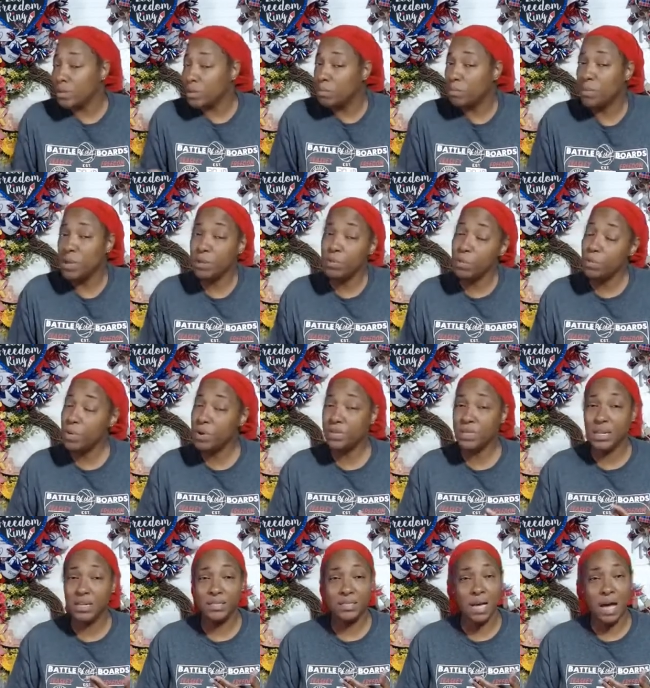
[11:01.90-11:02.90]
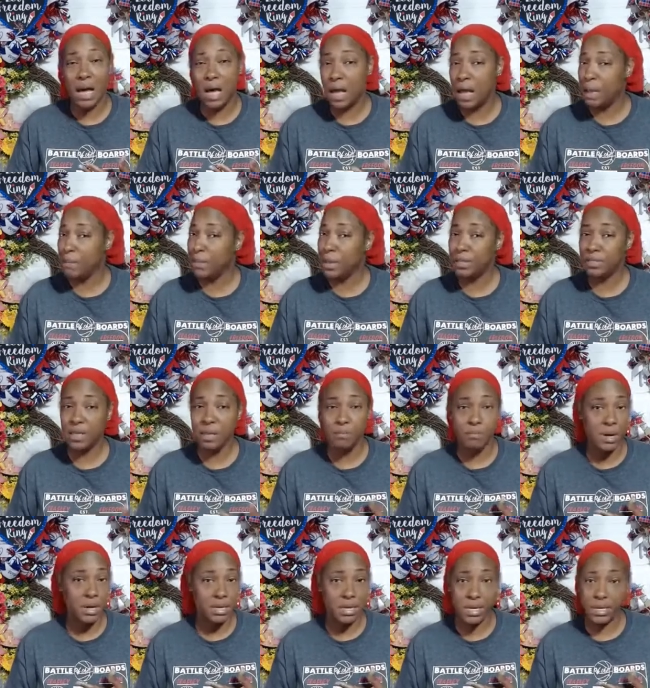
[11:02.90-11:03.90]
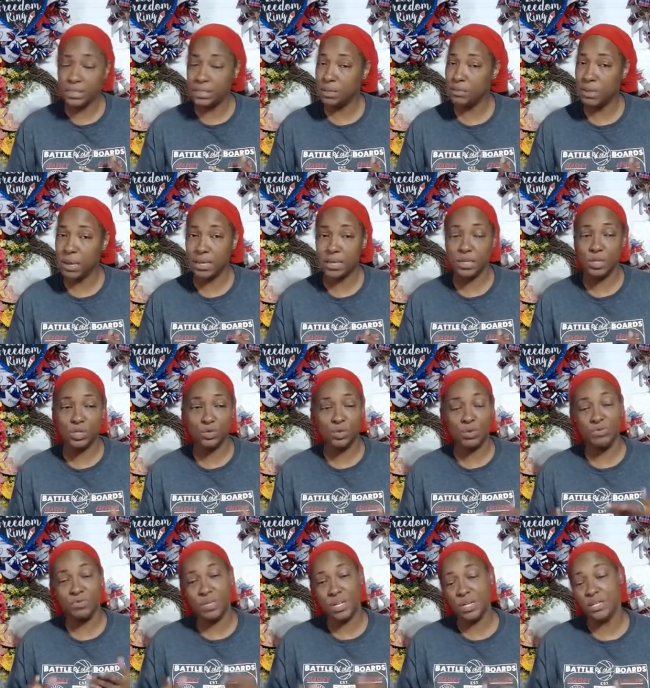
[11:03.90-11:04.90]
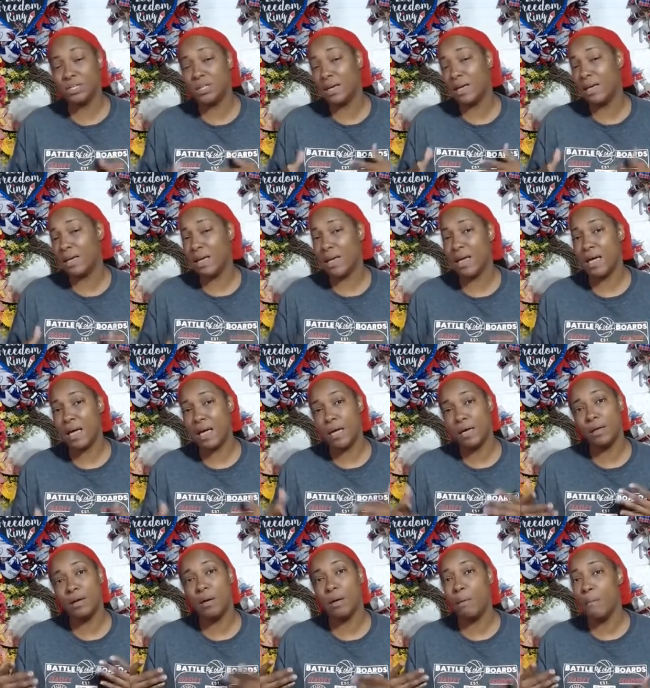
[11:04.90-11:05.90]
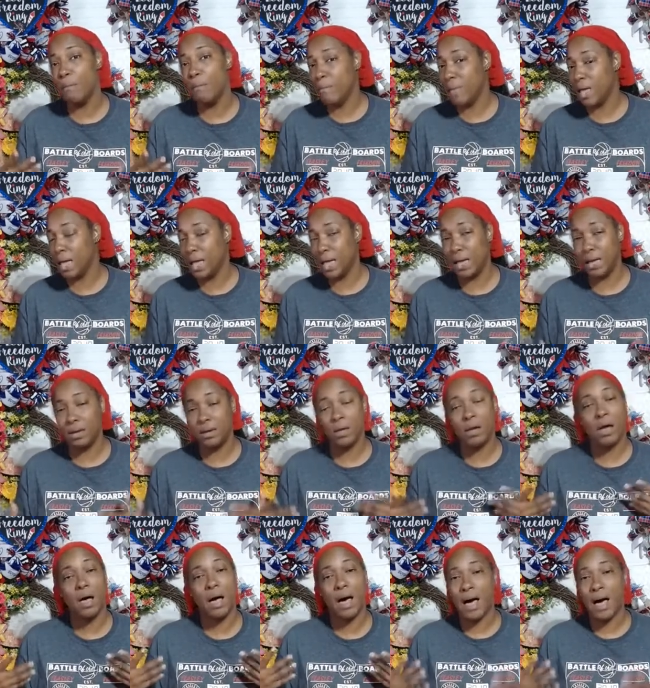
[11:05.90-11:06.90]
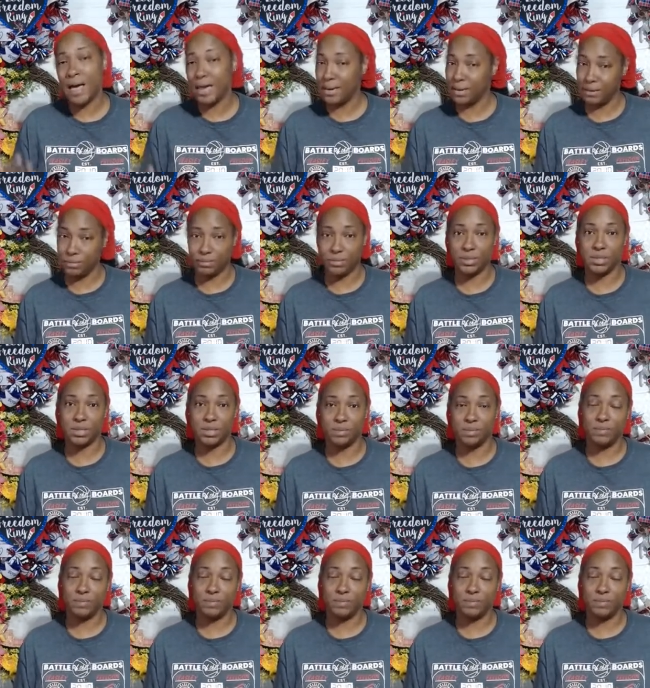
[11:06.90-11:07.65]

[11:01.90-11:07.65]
People put their time and their money into making these wreaths. These are handmade items.